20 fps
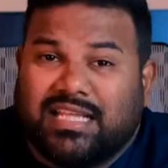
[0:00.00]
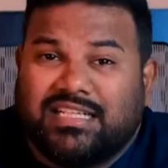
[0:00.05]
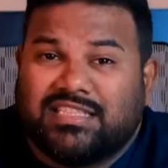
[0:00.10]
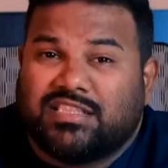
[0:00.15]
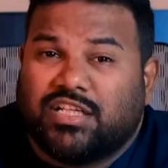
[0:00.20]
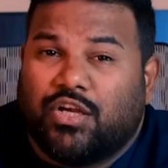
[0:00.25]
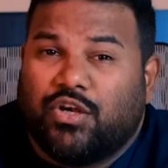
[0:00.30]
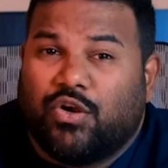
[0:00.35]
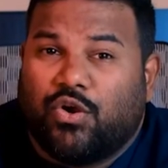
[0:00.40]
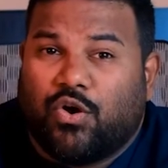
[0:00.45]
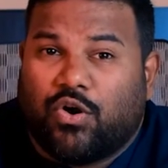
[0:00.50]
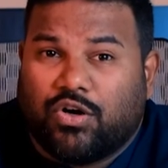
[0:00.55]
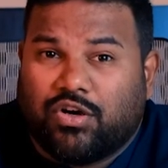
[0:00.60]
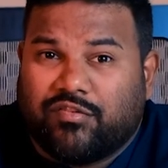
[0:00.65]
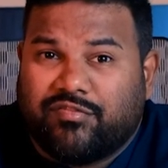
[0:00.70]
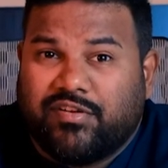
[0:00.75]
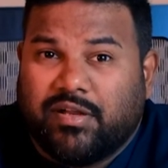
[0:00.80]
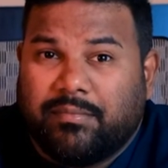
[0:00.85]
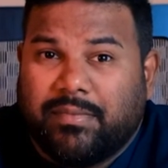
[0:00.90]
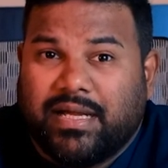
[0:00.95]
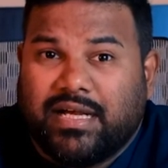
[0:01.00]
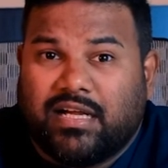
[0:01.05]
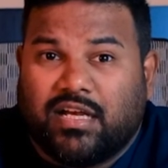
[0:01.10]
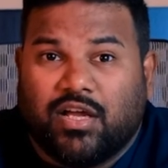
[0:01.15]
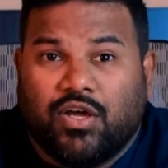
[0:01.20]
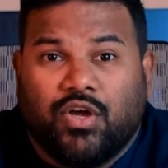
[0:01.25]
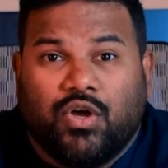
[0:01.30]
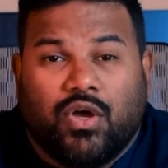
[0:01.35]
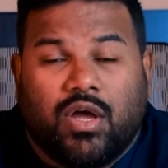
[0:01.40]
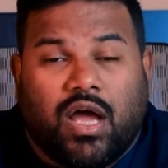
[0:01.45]
there is a lot of debate
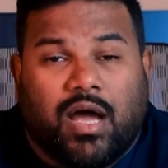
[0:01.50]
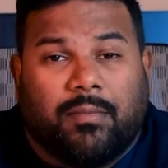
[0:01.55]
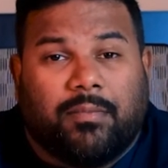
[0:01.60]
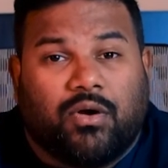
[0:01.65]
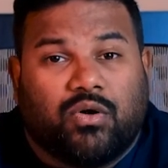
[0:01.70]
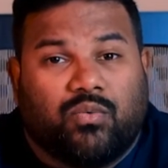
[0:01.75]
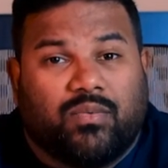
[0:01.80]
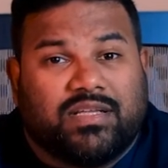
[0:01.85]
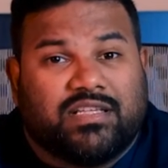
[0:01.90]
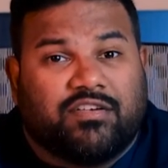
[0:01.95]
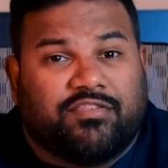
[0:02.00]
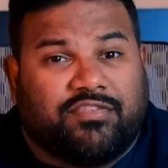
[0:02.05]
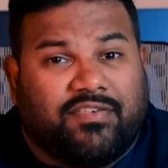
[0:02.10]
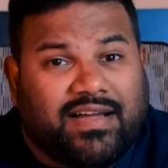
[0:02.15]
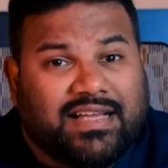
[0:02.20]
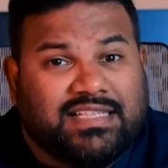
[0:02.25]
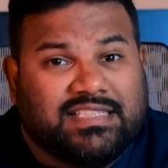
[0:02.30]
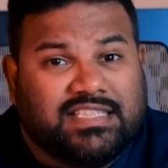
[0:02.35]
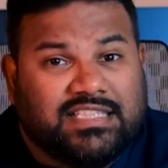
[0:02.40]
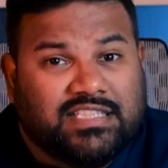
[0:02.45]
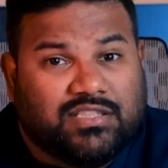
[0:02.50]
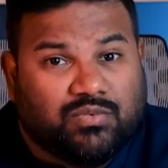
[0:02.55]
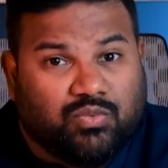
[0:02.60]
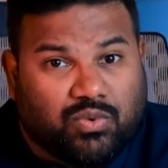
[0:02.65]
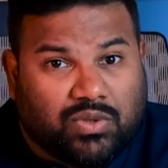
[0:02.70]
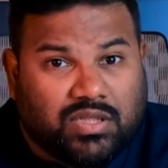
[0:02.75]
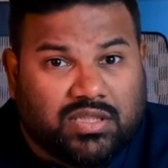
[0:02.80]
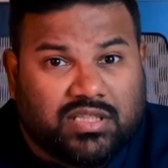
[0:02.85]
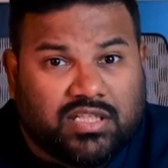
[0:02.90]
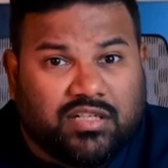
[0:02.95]
about whether 5G is
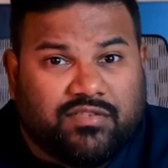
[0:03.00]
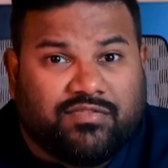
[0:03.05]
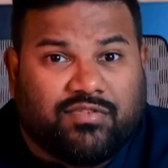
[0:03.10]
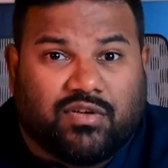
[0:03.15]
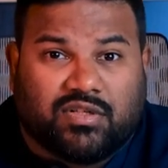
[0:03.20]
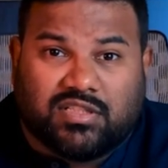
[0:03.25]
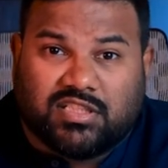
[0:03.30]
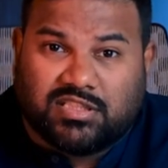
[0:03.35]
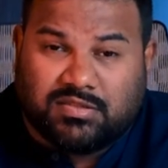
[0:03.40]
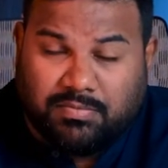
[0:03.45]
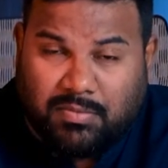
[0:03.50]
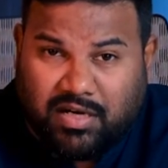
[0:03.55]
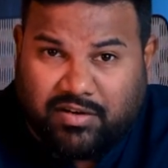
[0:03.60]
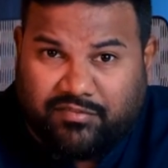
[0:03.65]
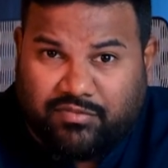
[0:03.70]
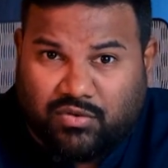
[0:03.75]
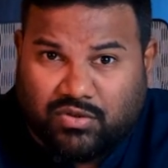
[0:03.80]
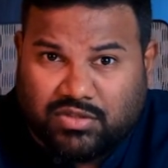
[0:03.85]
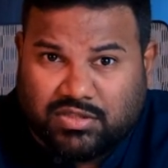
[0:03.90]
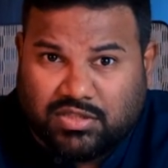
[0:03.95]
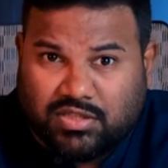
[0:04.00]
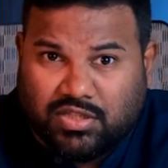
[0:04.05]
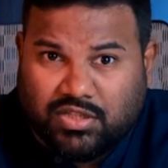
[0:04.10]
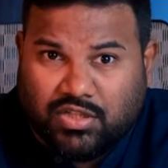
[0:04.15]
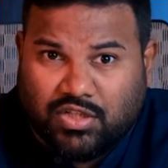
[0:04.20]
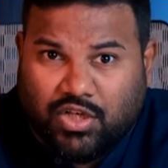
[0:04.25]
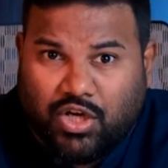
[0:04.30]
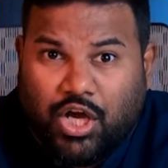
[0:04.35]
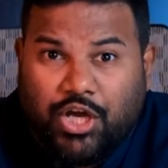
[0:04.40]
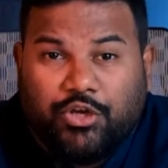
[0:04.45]
worth it for the smartphones.
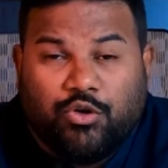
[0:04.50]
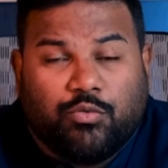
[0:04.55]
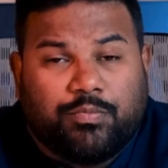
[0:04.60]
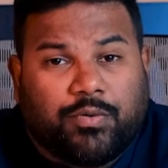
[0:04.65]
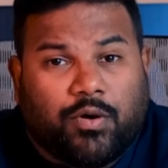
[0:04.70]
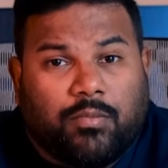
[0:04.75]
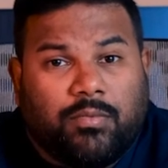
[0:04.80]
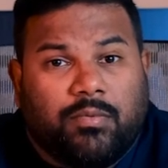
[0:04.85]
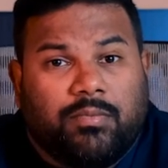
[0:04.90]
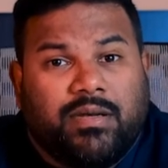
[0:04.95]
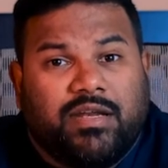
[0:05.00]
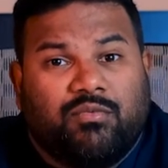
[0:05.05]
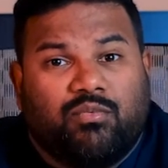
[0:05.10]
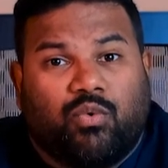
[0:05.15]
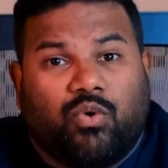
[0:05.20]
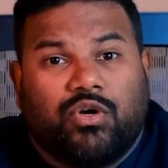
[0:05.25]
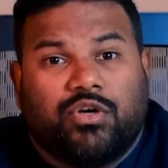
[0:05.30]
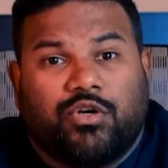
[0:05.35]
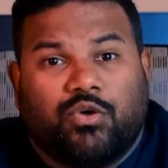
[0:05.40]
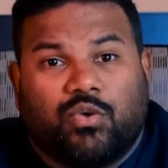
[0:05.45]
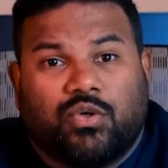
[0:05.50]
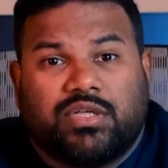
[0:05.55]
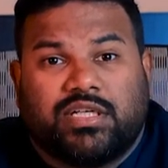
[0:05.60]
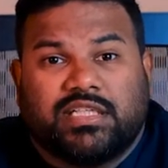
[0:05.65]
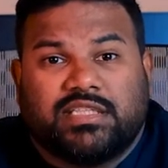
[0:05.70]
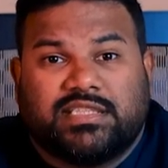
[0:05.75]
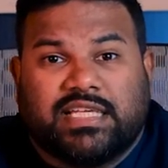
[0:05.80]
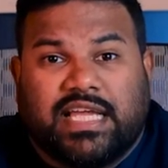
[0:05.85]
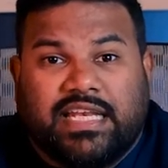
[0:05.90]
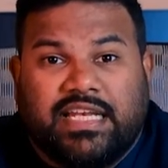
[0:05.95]
You probably won't
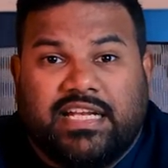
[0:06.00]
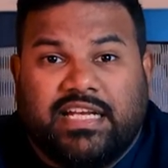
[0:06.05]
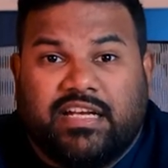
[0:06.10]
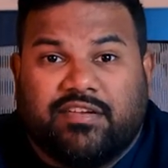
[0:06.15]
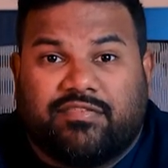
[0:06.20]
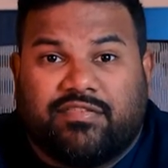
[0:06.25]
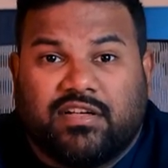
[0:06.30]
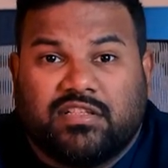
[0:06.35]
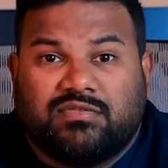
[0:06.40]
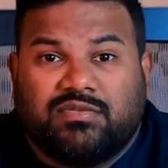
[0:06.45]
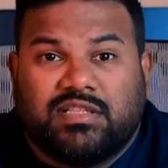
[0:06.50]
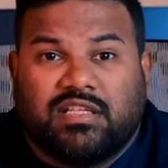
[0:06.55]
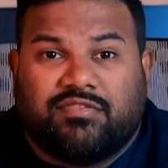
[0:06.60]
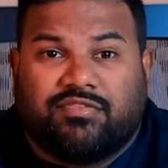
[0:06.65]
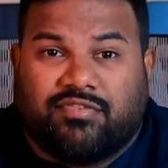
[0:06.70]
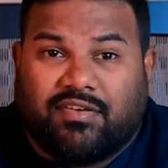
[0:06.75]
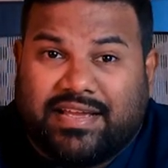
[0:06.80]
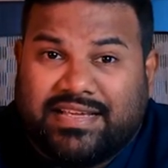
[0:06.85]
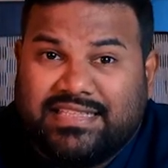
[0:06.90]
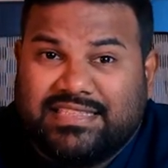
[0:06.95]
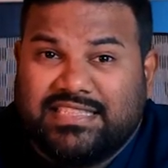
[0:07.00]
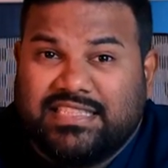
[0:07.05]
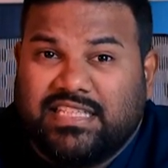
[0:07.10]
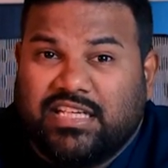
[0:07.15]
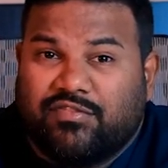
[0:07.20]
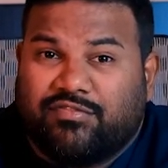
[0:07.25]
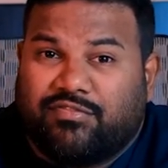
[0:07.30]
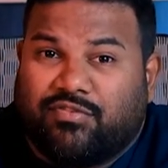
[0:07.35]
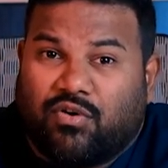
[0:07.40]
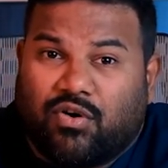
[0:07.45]
notice any difference with the
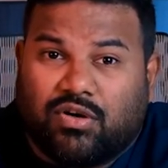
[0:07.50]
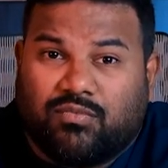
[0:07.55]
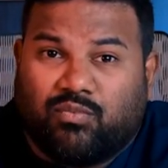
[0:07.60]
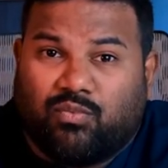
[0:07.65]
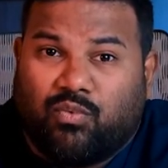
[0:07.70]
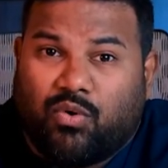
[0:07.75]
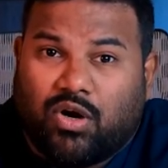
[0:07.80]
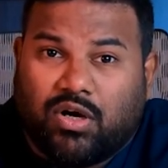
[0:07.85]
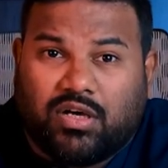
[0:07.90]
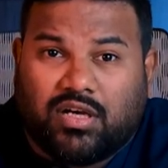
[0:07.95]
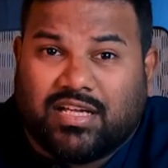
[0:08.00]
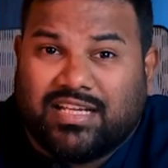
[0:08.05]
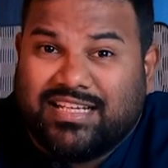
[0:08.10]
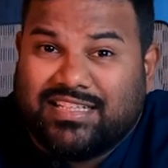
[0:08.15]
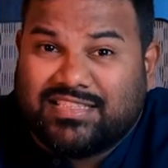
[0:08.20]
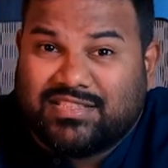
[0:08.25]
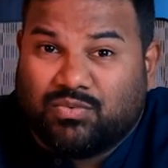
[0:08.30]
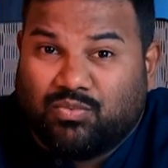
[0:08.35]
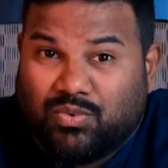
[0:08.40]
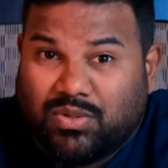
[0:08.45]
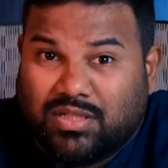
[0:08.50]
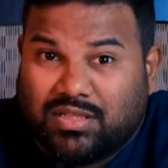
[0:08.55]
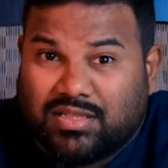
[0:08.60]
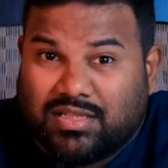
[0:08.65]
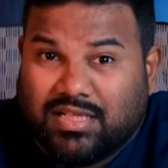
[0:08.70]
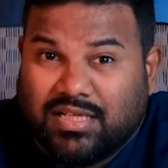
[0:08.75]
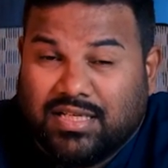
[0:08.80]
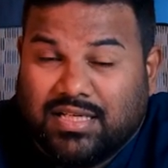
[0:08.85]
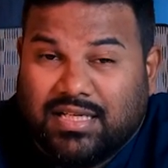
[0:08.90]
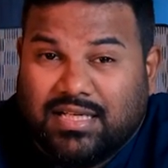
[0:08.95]
5G for what it's worth.